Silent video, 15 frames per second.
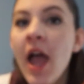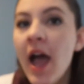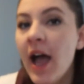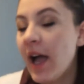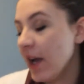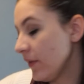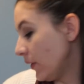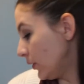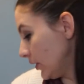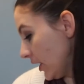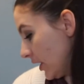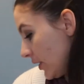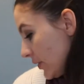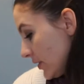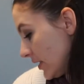I've
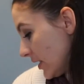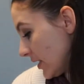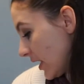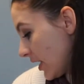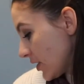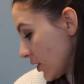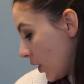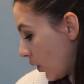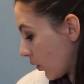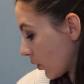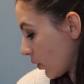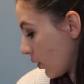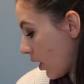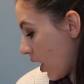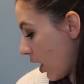only used this a
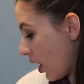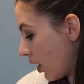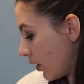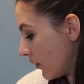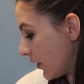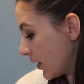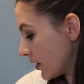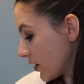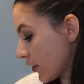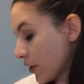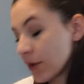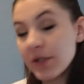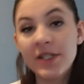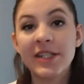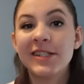total of
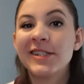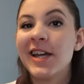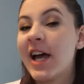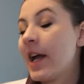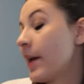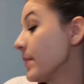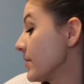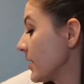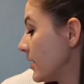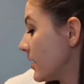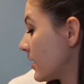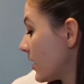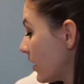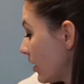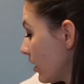13 times in a
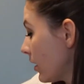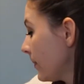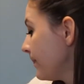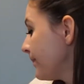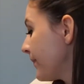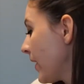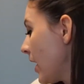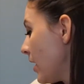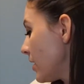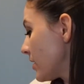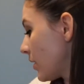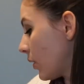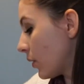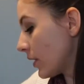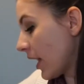year.
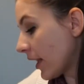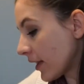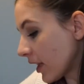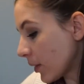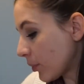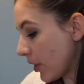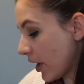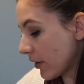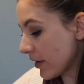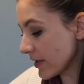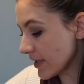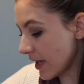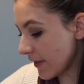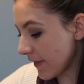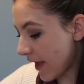So not a lot of progress
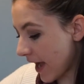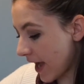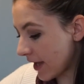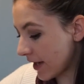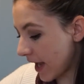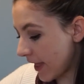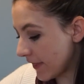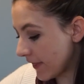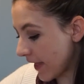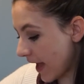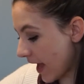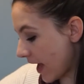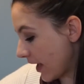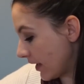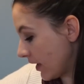on that. And
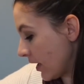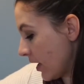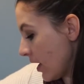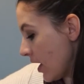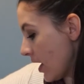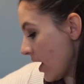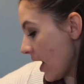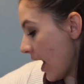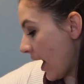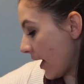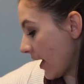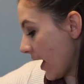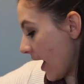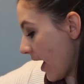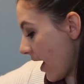then I
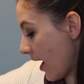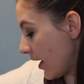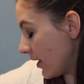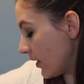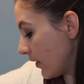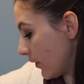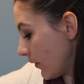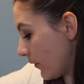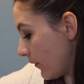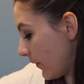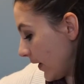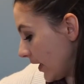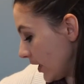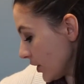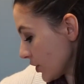had
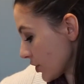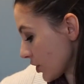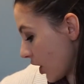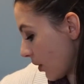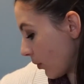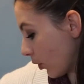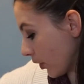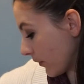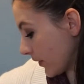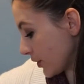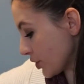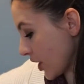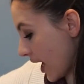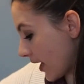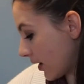finished a Morphe
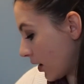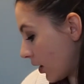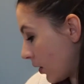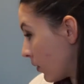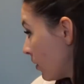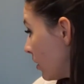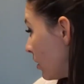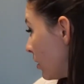shadow,